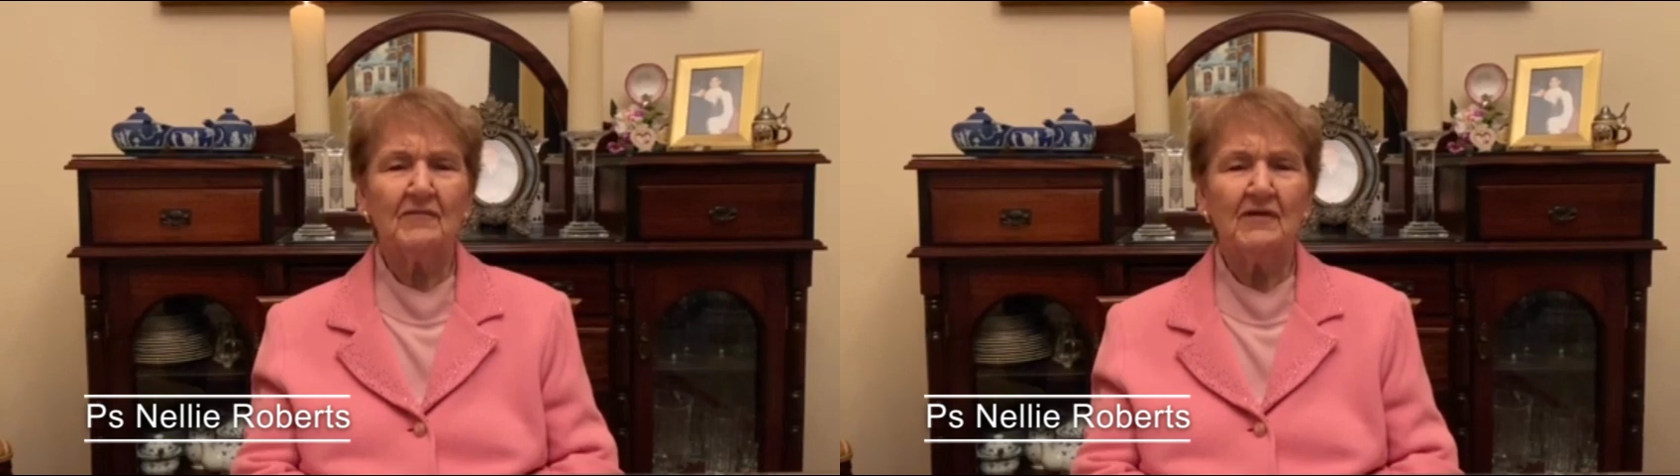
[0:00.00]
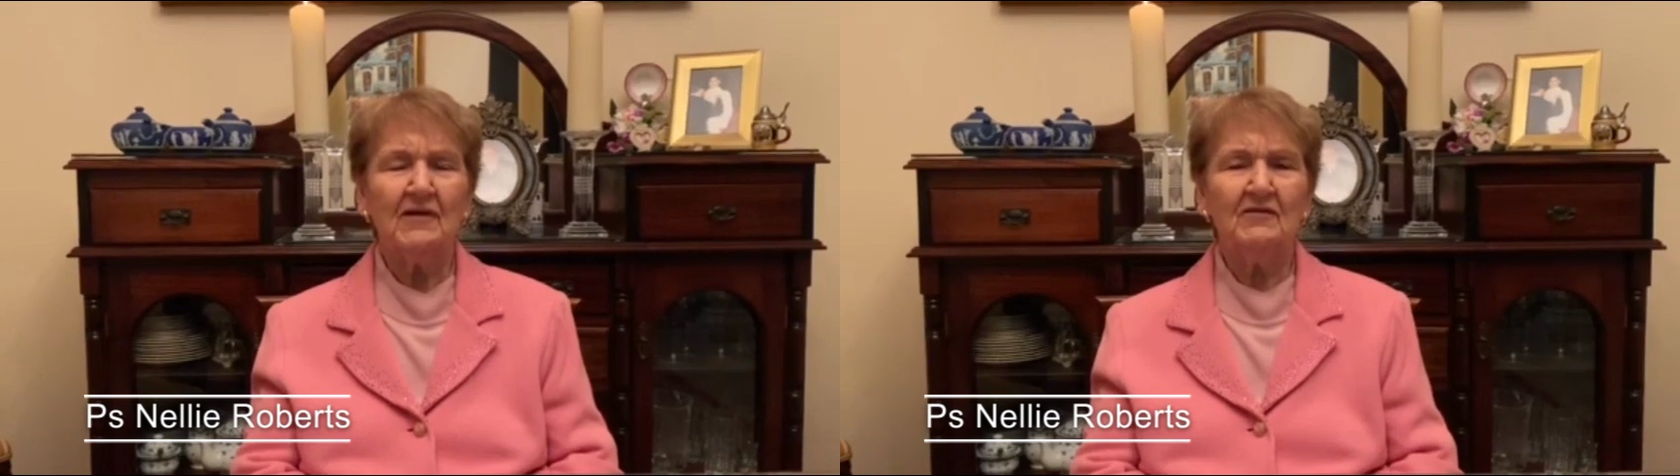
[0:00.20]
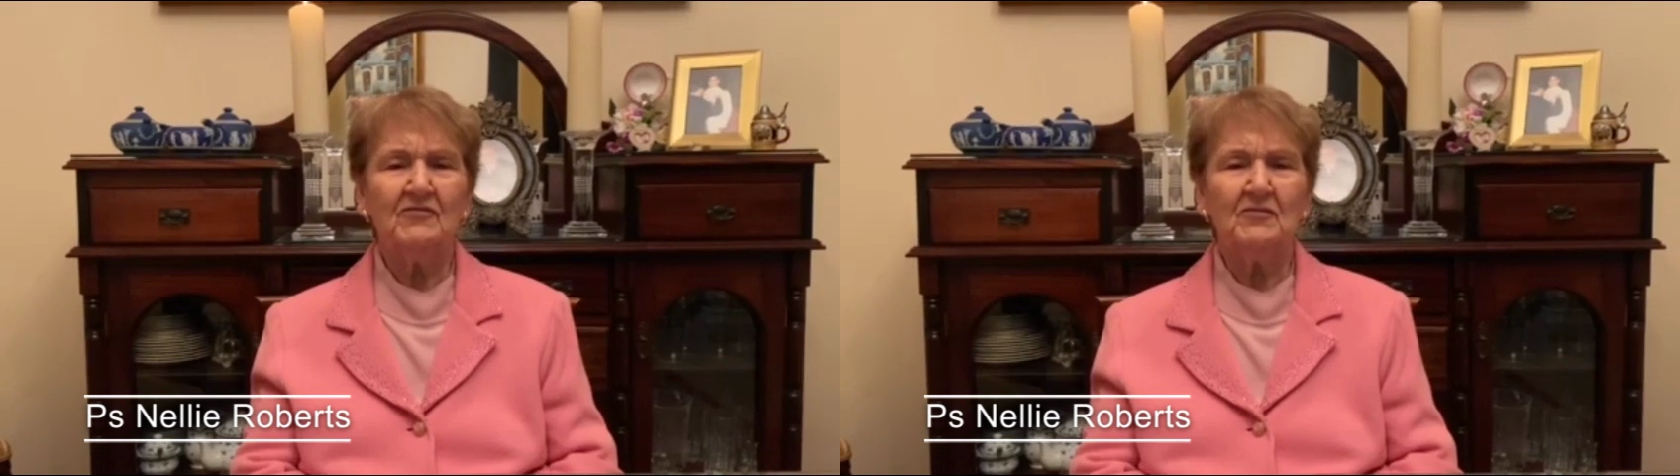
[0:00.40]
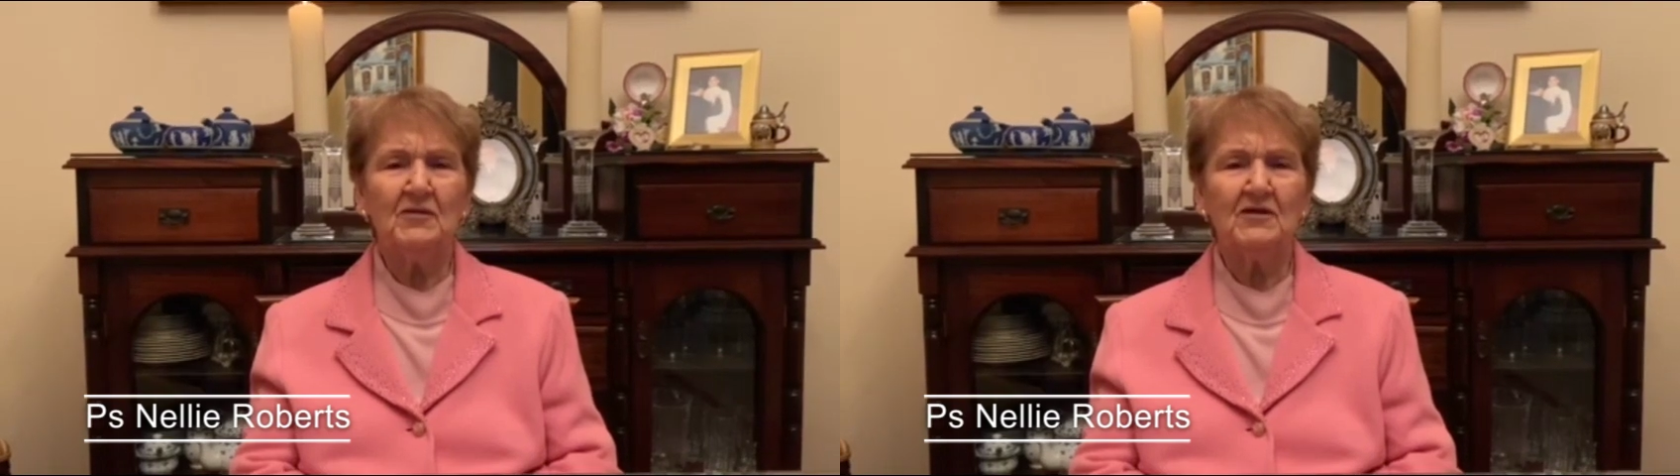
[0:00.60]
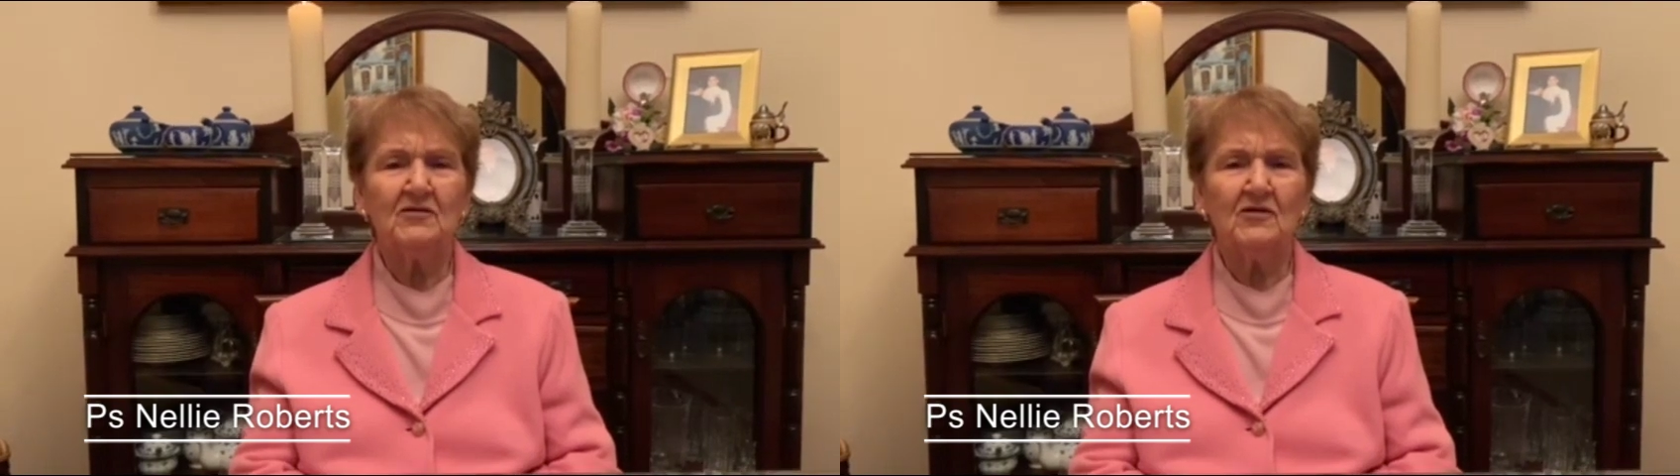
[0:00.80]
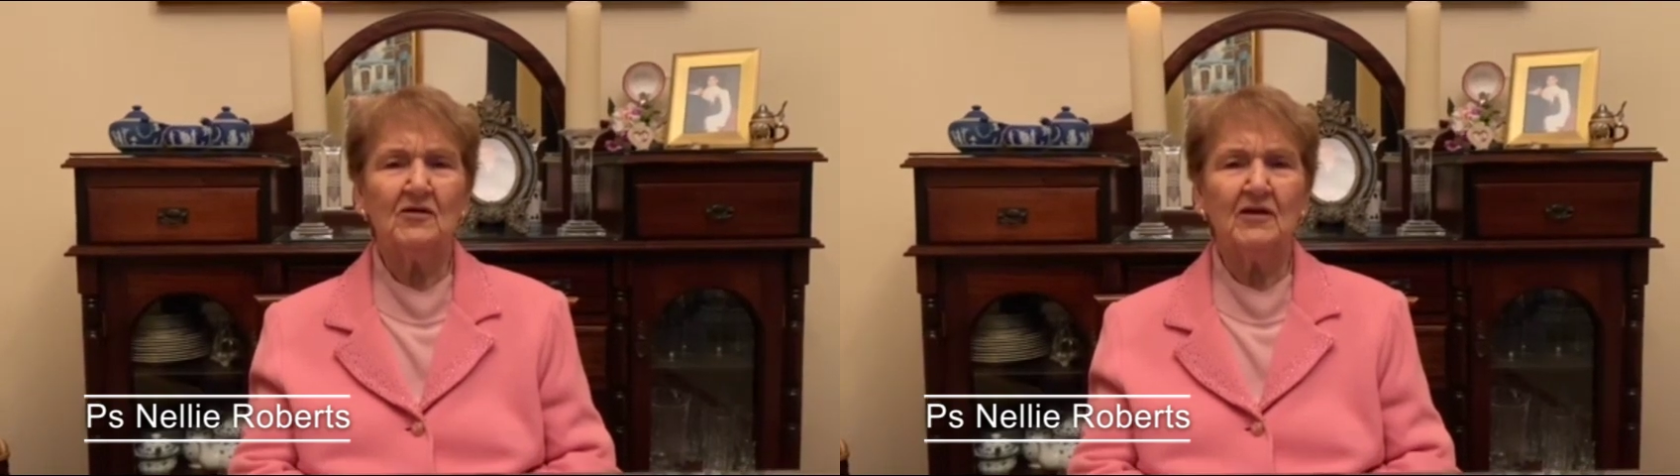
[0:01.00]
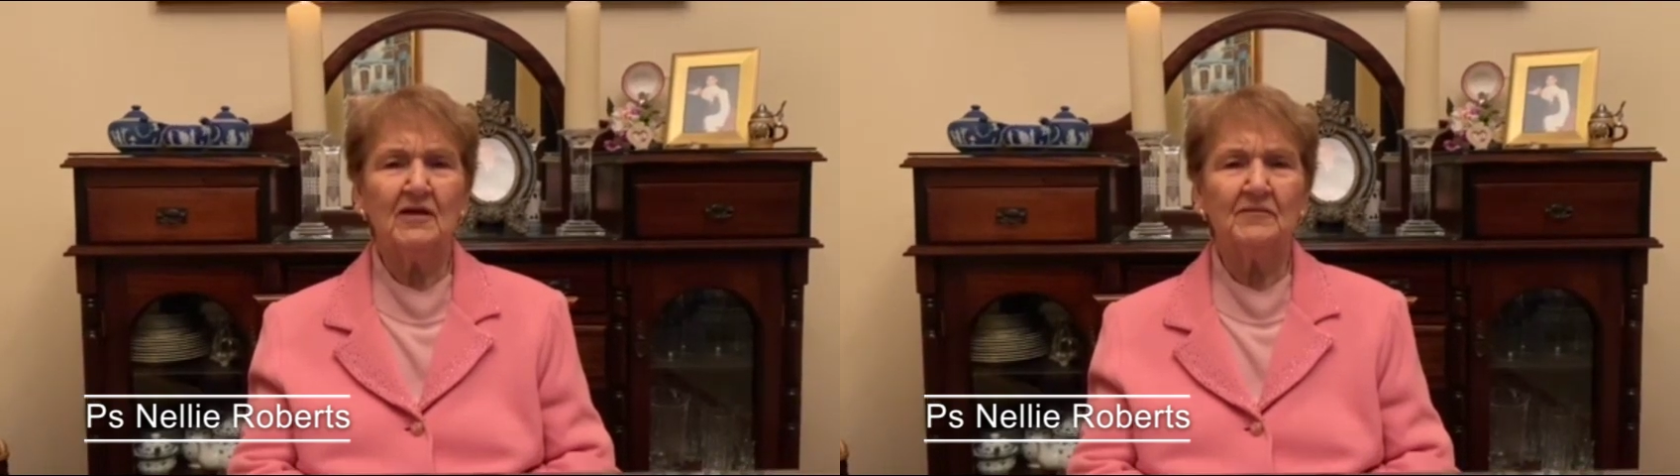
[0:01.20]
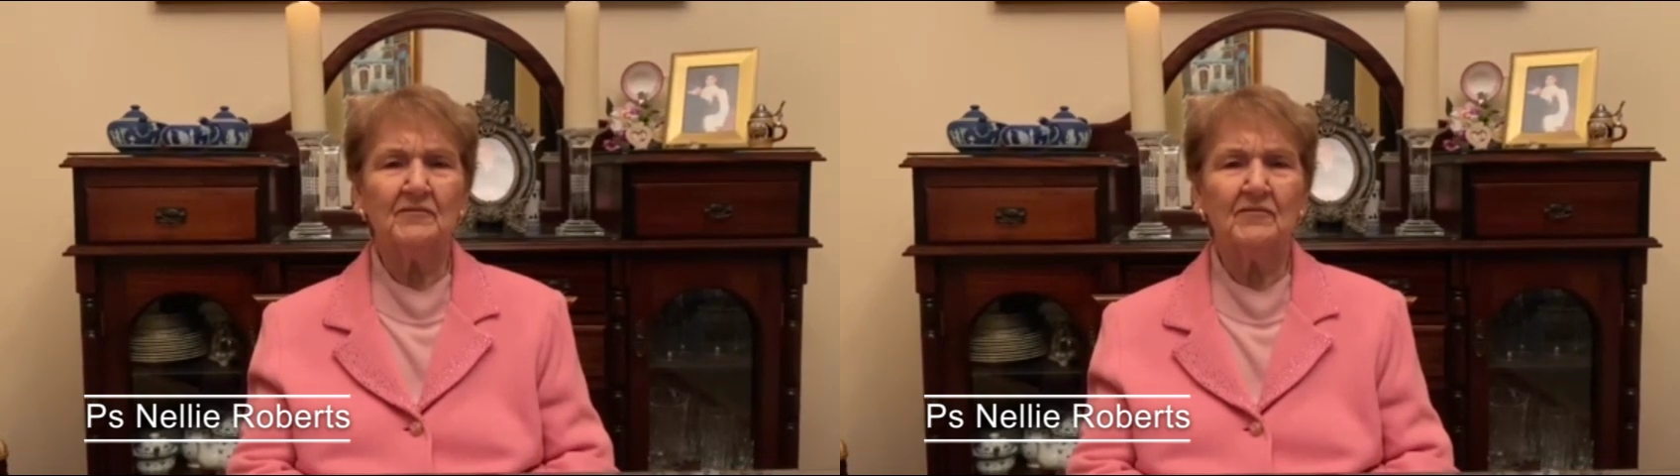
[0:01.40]
love you, my
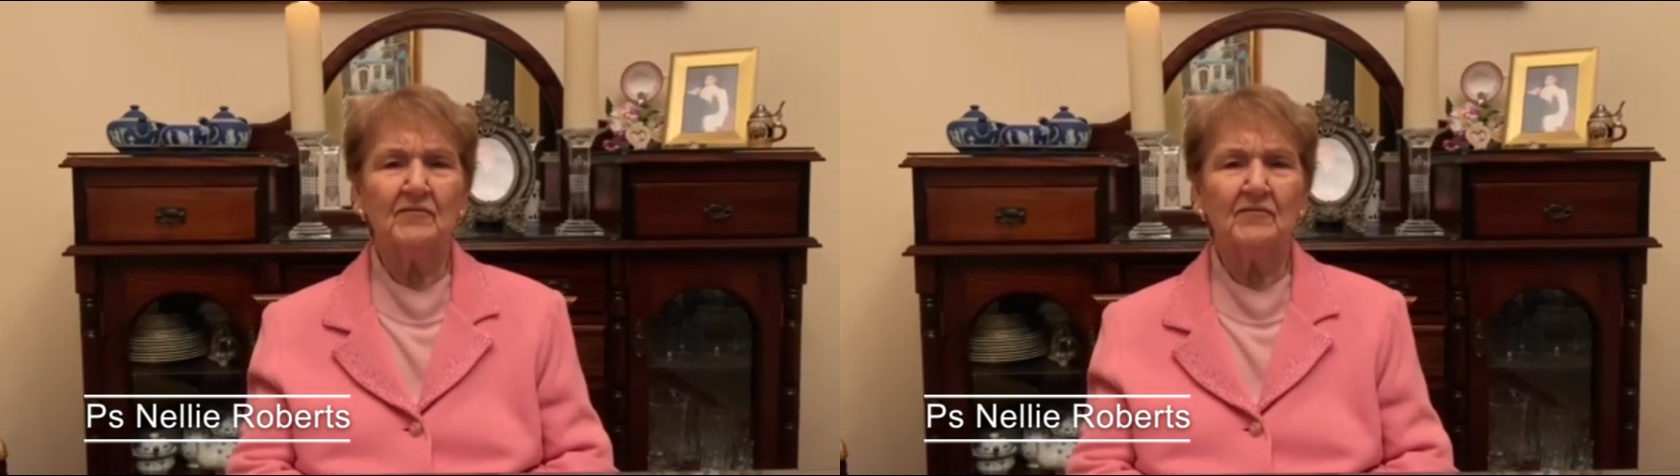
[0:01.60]
darling.